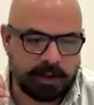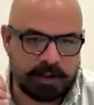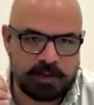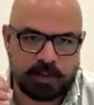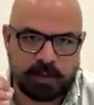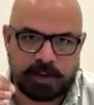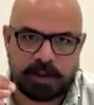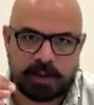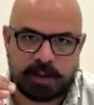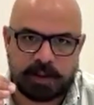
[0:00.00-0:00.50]

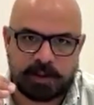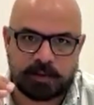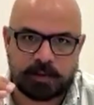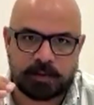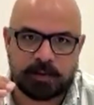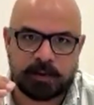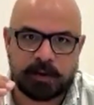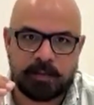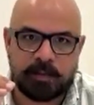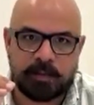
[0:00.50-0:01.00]
elsewhere that
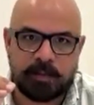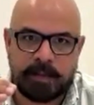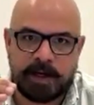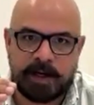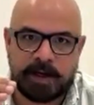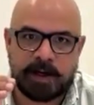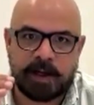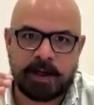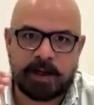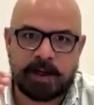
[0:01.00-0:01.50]
you
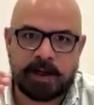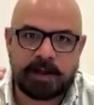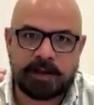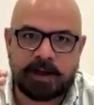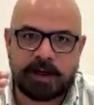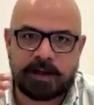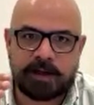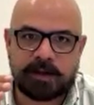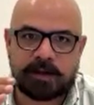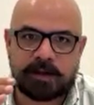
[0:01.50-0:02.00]
made,
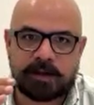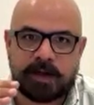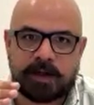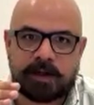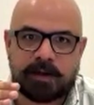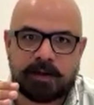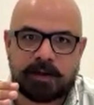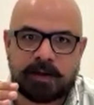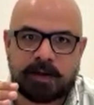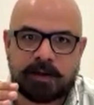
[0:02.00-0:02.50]

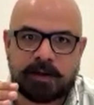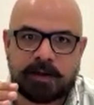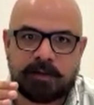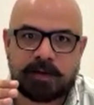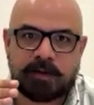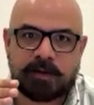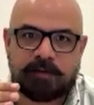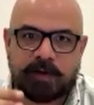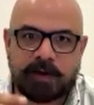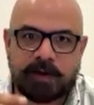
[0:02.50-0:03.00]
that
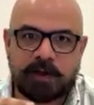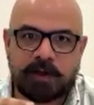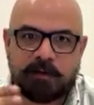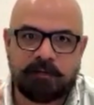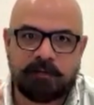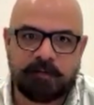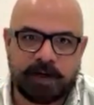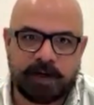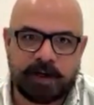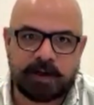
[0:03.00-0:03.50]
the fund
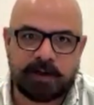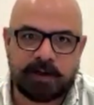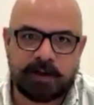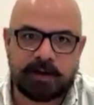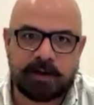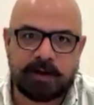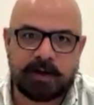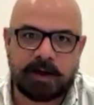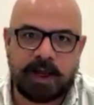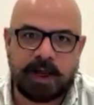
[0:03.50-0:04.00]
of
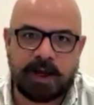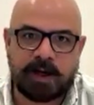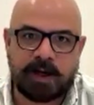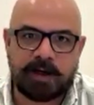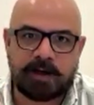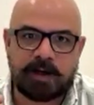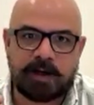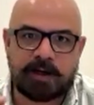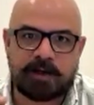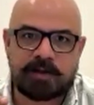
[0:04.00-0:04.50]
fund
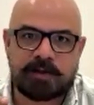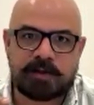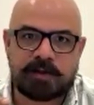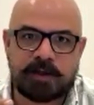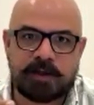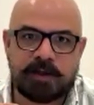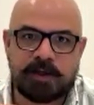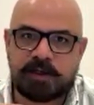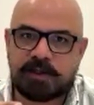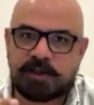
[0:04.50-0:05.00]
had its
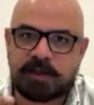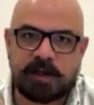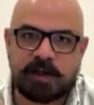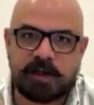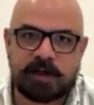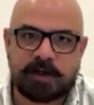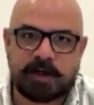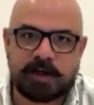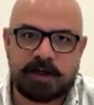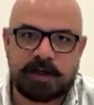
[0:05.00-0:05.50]
initial
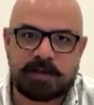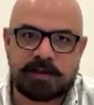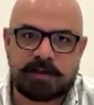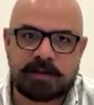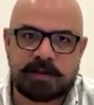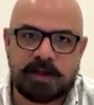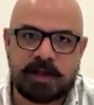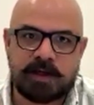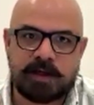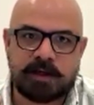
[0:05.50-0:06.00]

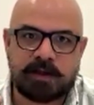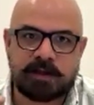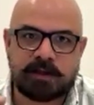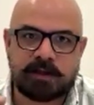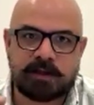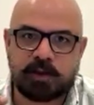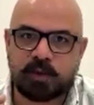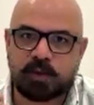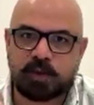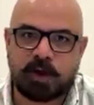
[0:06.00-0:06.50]
returns
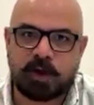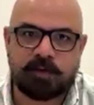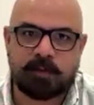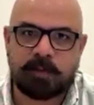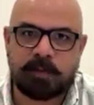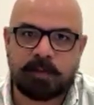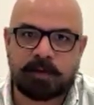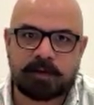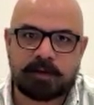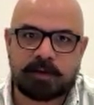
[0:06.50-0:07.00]
in tune of
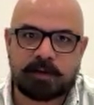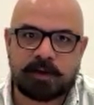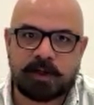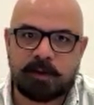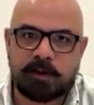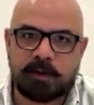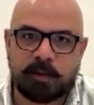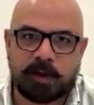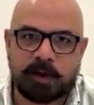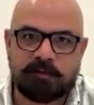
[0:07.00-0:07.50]
about
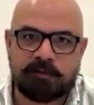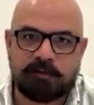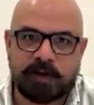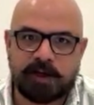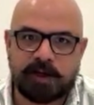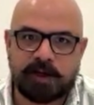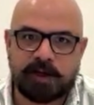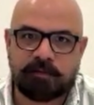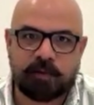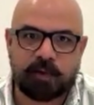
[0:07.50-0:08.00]

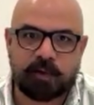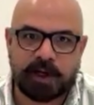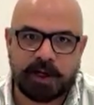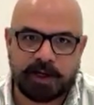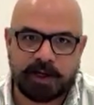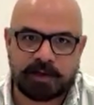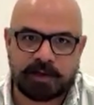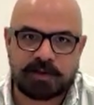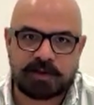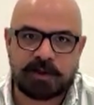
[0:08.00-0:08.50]

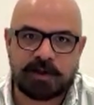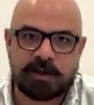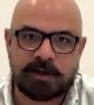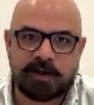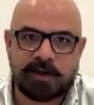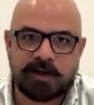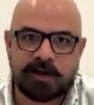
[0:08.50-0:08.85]
3.5-4x,